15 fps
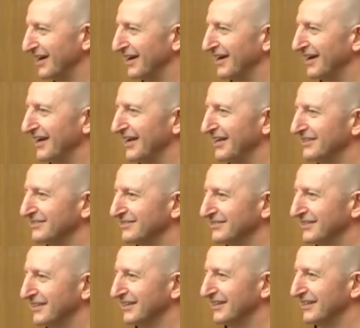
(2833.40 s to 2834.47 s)
uh,
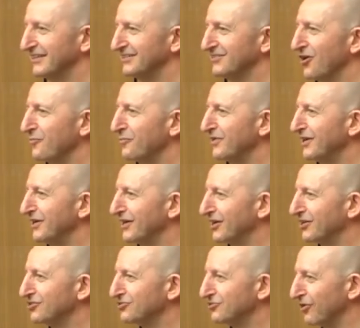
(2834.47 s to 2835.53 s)
is not being
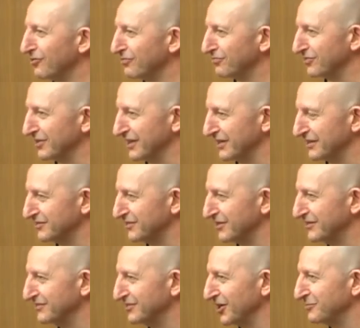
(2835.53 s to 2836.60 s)
a control freak.
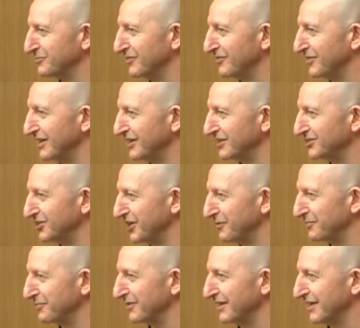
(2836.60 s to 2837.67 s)
So, in terms of
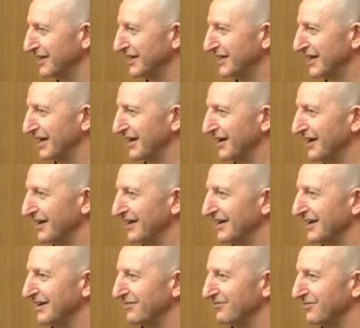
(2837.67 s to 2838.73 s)
leadership, uh,
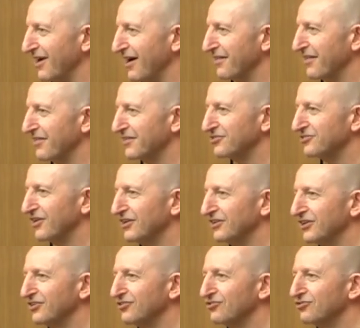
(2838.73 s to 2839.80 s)
rather than
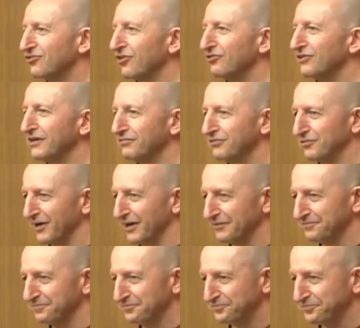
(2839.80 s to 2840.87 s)
trying to control
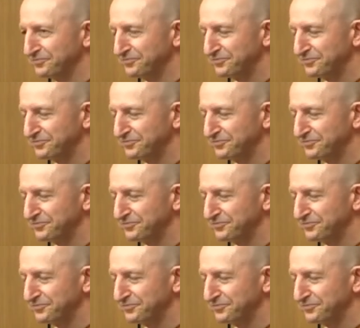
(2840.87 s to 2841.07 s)
everyone,